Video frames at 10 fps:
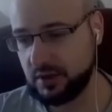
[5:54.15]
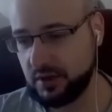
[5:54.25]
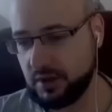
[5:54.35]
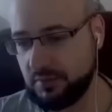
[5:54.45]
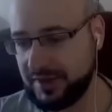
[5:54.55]

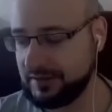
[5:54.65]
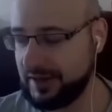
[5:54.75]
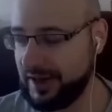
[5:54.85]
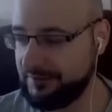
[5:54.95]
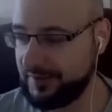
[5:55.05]
But
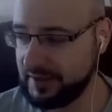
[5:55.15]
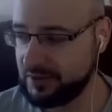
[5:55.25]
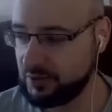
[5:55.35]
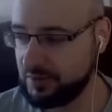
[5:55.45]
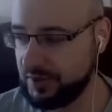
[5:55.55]
I find that
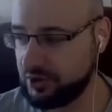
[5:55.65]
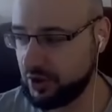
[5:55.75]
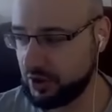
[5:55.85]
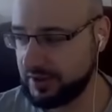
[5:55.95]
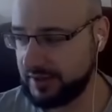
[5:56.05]
to be
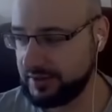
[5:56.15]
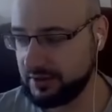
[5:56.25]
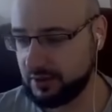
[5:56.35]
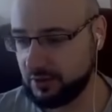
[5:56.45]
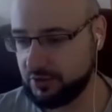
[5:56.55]
not
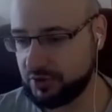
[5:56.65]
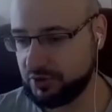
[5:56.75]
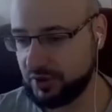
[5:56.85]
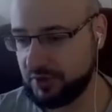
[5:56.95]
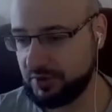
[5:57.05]
ideal. We're gonna
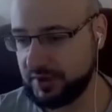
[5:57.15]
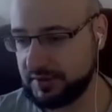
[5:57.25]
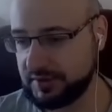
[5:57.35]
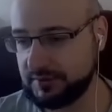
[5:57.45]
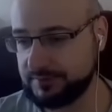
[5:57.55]
talk about
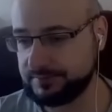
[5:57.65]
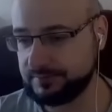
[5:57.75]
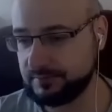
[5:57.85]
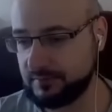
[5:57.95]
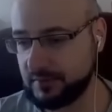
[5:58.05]
that.
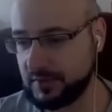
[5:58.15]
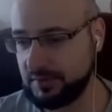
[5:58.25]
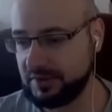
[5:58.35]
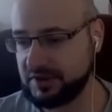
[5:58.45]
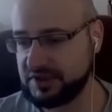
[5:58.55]

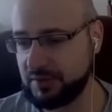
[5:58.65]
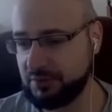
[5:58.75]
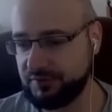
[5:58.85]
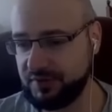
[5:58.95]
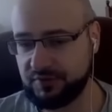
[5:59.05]
But there is a
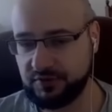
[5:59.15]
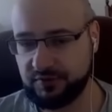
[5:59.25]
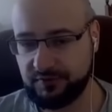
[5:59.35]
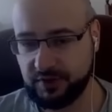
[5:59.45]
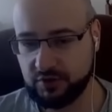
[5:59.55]
couple of different
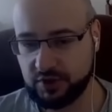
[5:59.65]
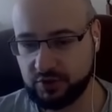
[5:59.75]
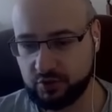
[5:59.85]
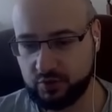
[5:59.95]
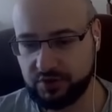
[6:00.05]
things you can
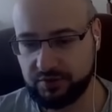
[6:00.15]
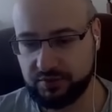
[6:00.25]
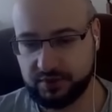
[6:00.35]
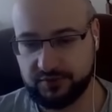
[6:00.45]
do with the build.